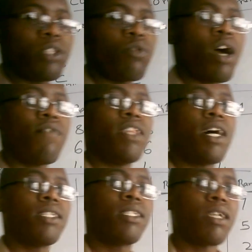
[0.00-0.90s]
you have that
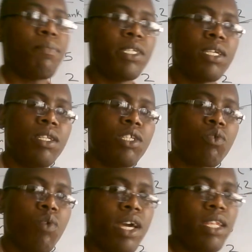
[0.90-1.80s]
summation D
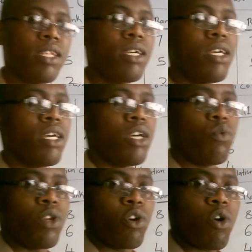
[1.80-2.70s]
squared, you
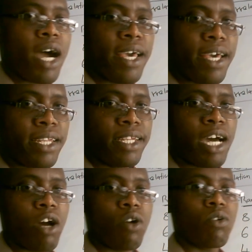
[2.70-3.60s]
will go ahead
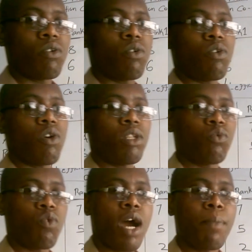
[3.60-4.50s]
now to
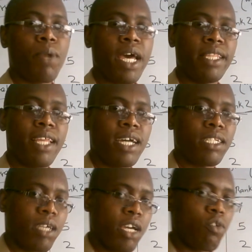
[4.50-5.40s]
apply that
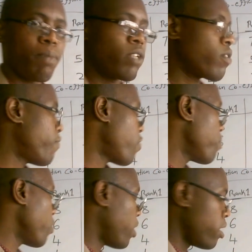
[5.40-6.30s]
kind of particular
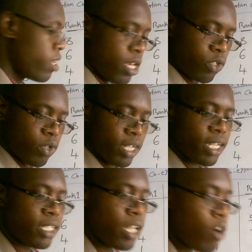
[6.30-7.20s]
formula. So let us
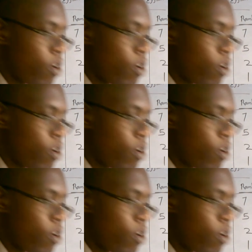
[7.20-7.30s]
now